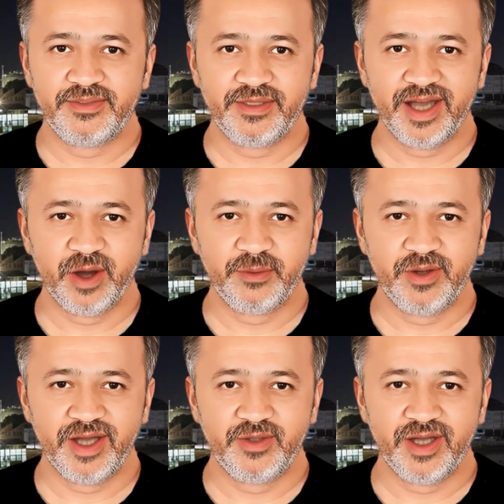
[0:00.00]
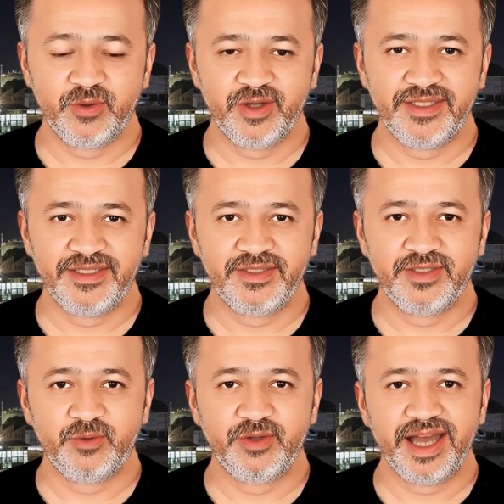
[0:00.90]
The operator increases
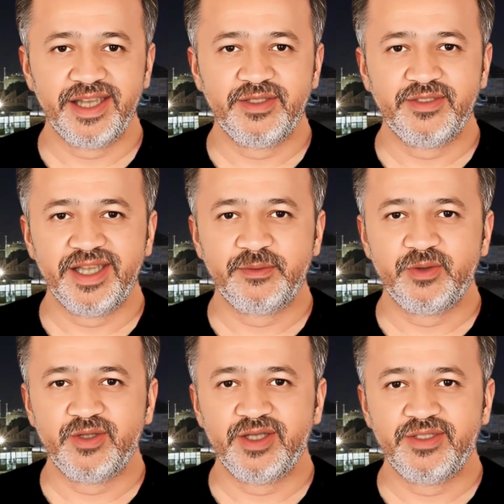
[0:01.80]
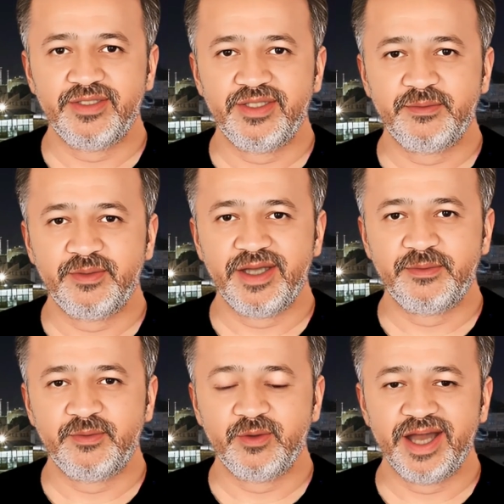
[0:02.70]
the reactor temperature to speed
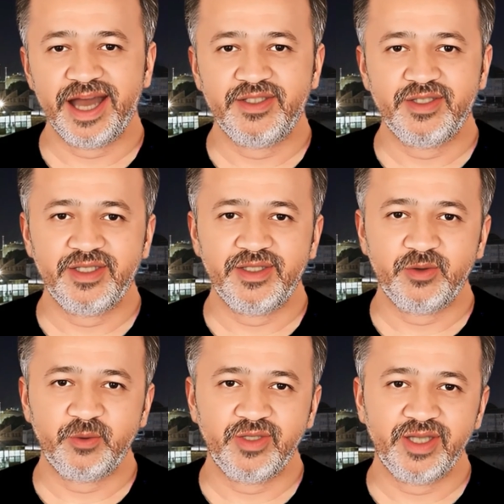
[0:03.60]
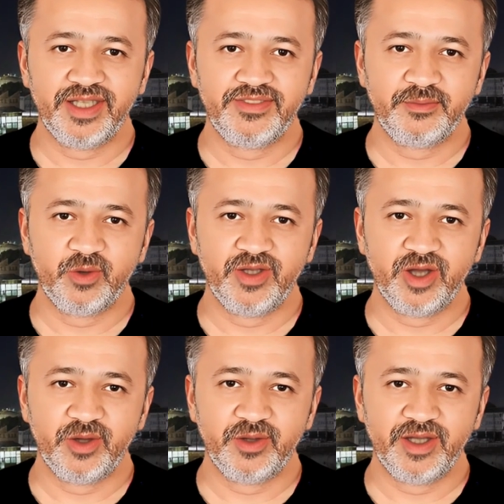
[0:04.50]
up the reaction, which leaves more
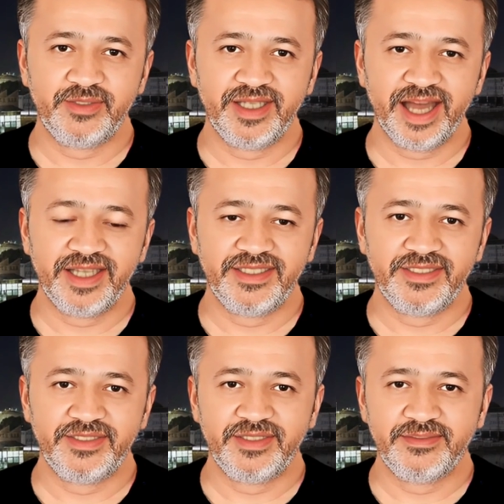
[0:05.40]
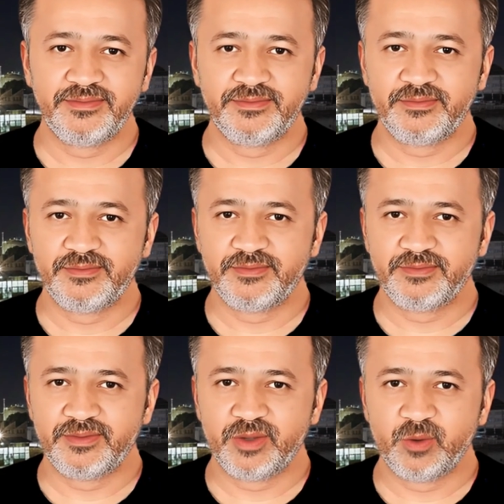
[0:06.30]
coke on the catalyst.
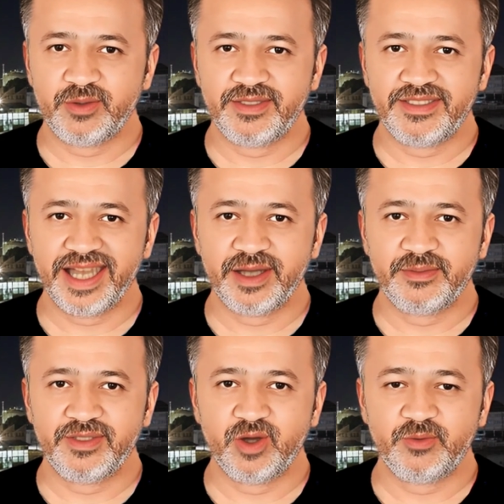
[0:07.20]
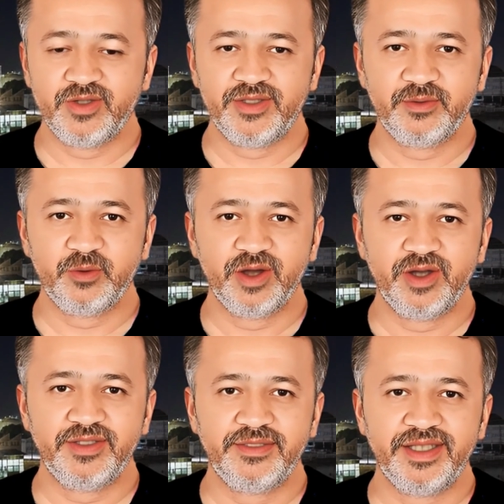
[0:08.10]
When this game is over, we
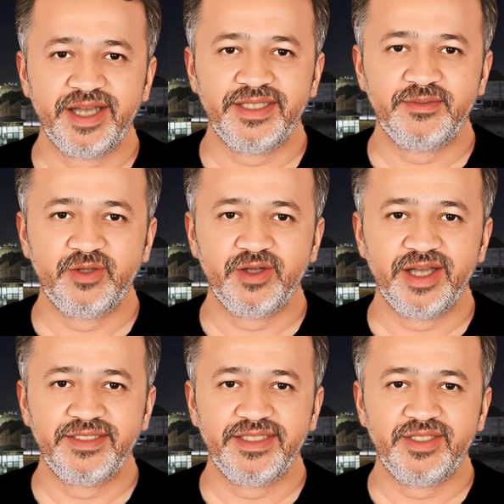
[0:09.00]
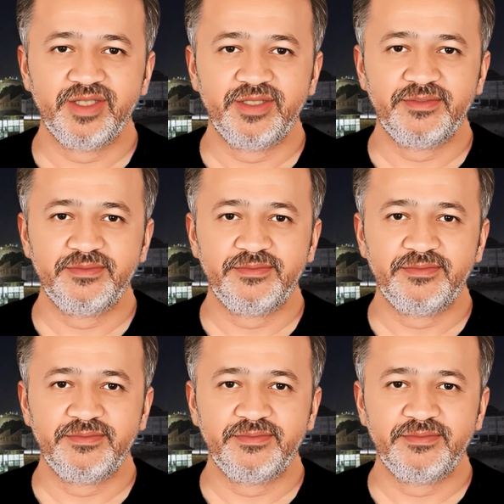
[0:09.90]
are at the end of run condition.